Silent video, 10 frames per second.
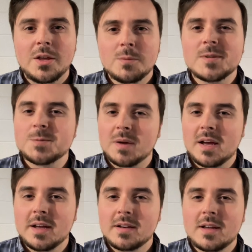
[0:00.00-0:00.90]
you
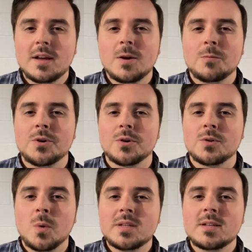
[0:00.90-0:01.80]
respond when you're
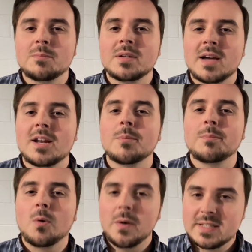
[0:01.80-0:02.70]
anointed but not
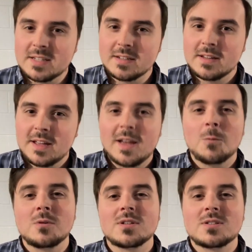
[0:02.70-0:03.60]
appointed
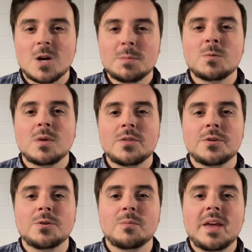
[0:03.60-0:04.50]
will determine whether
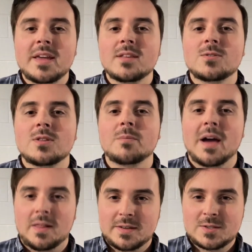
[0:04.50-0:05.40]
you make it to the
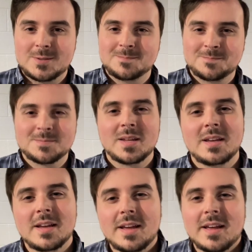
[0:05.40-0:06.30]
palace.
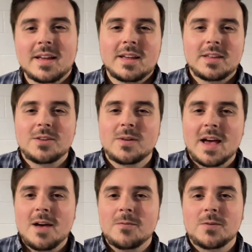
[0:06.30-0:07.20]
You
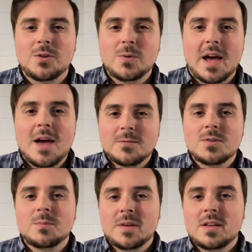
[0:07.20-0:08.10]
have to
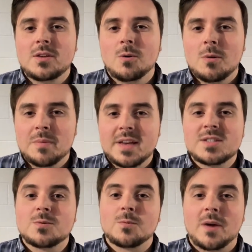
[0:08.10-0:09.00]
be your
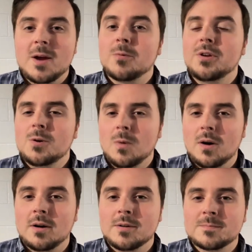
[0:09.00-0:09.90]
best right where you
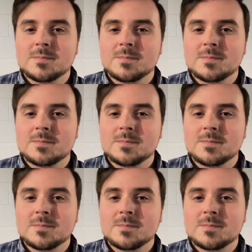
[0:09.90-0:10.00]
are.